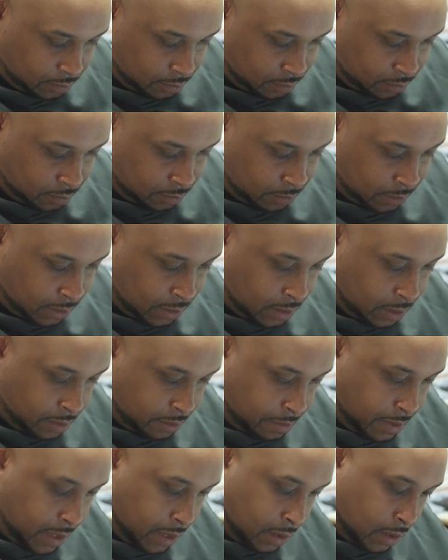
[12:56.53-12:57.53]
Let me get it
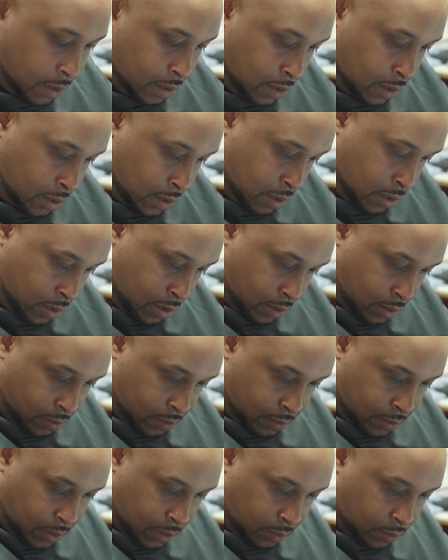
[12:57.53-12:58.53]
back in here. It'll
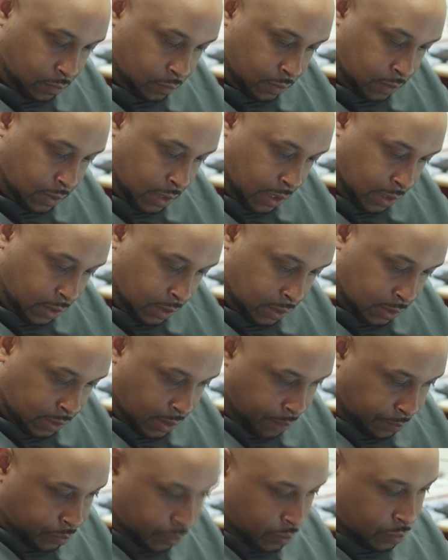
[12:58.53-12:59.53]
take 2 seconds. I'll
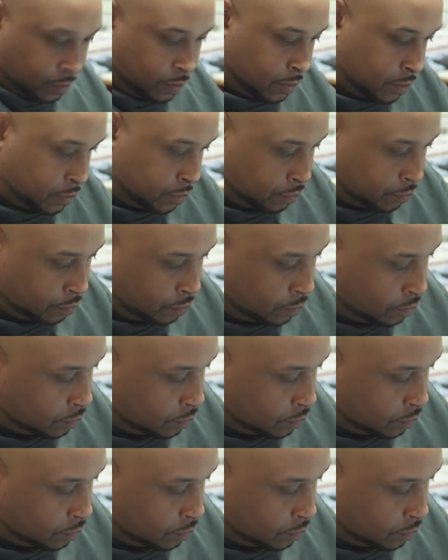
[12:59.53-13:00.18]
put one screw